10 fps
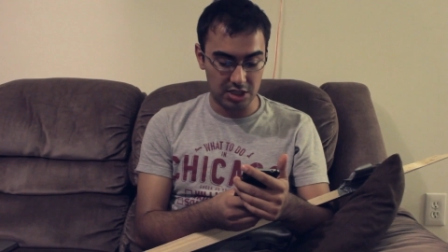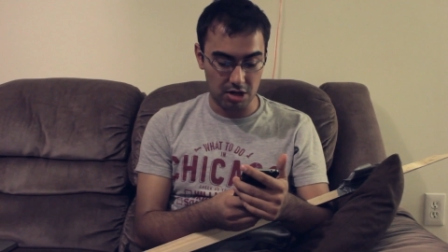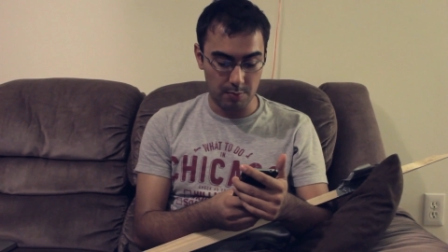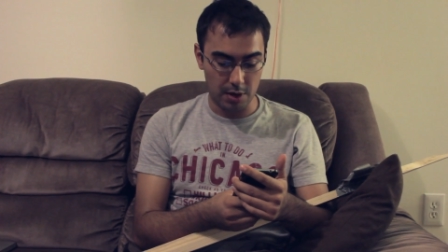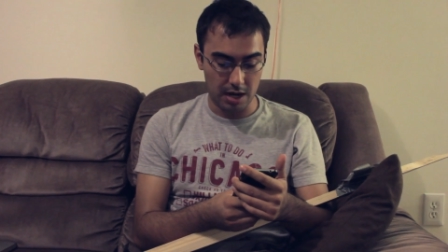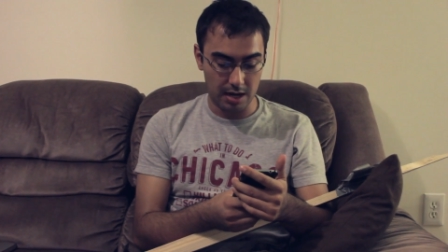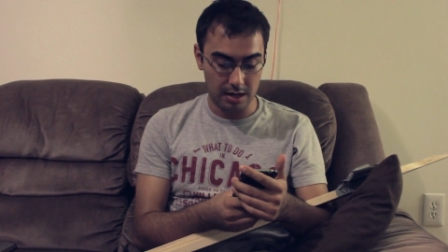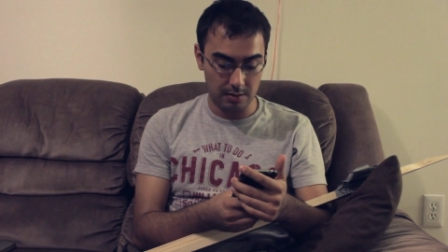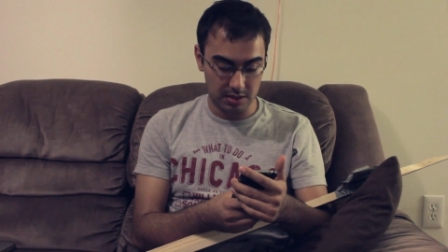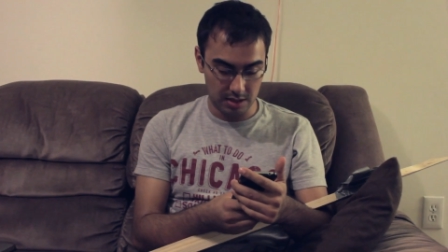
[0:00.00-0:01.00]
and cherry pie,
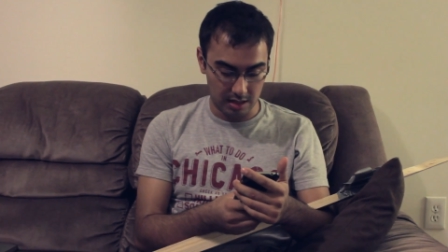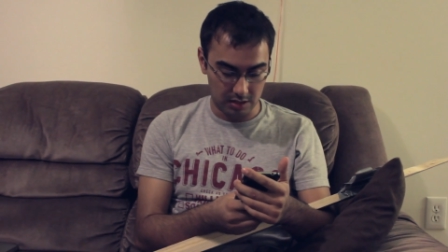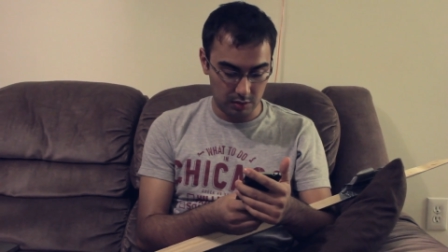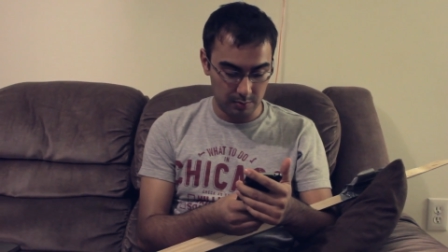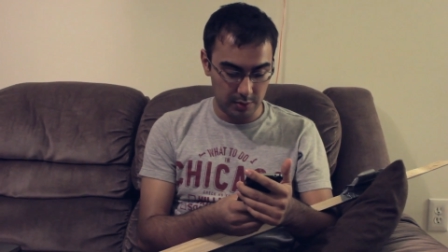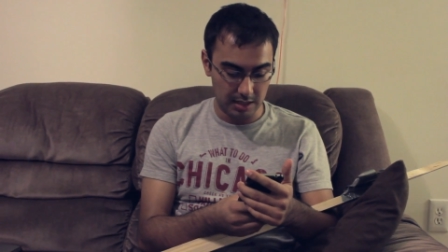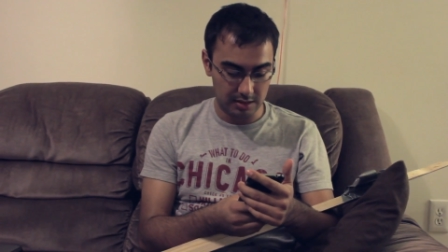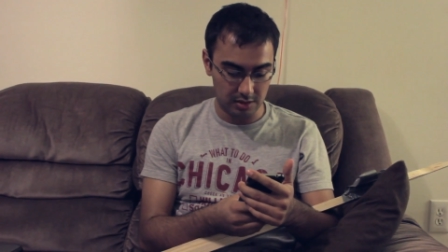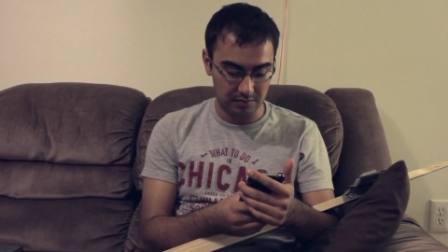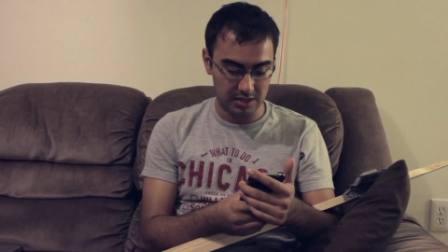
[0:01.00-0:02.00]
and Twin Peaks
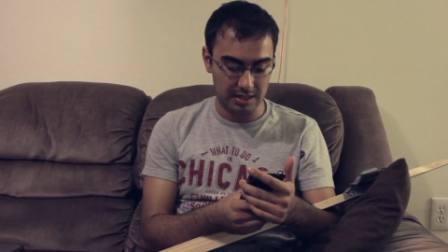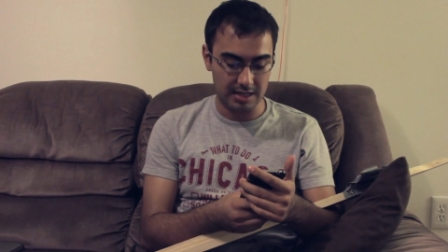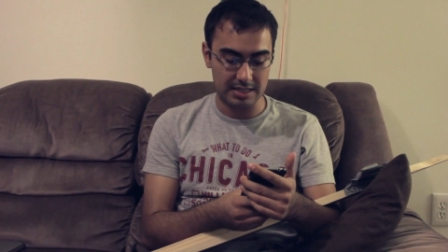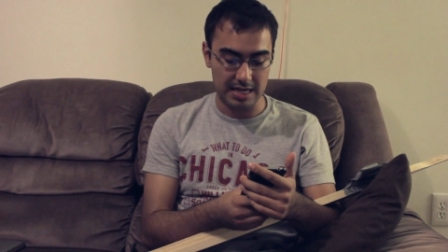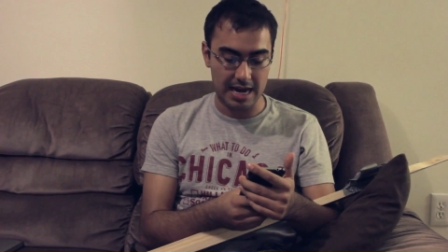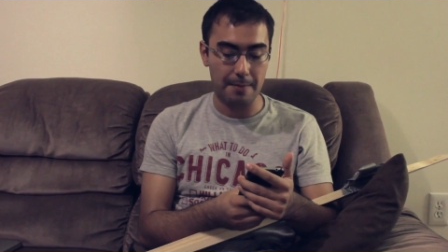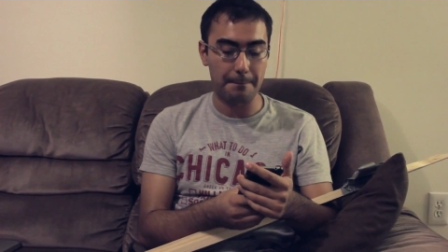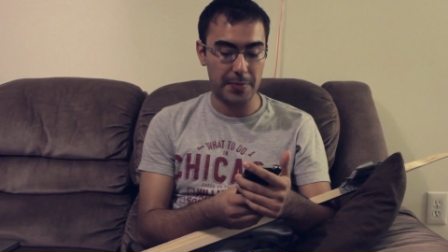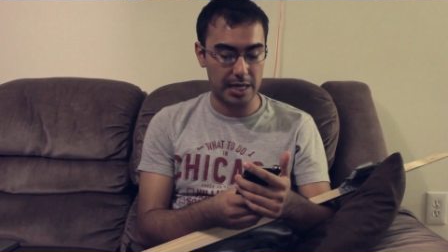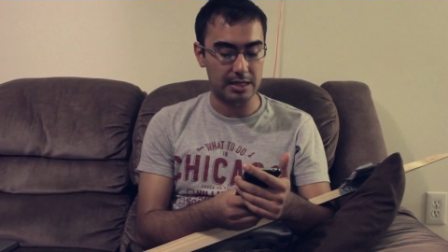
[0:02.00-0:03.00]
serves it the
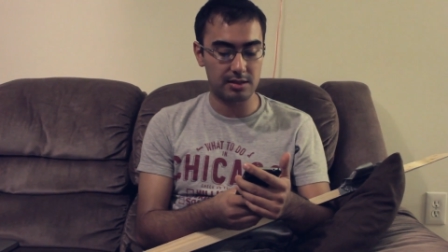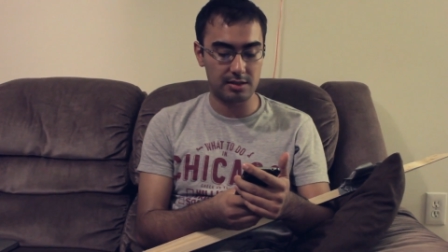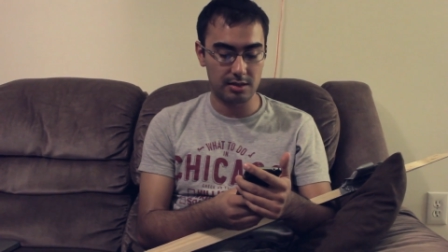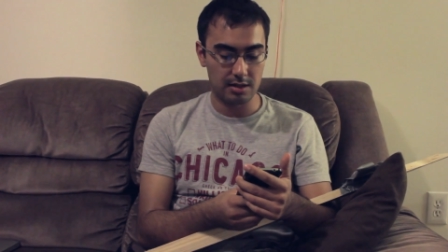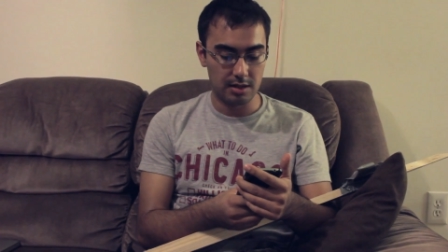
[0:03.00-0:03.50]
damn best.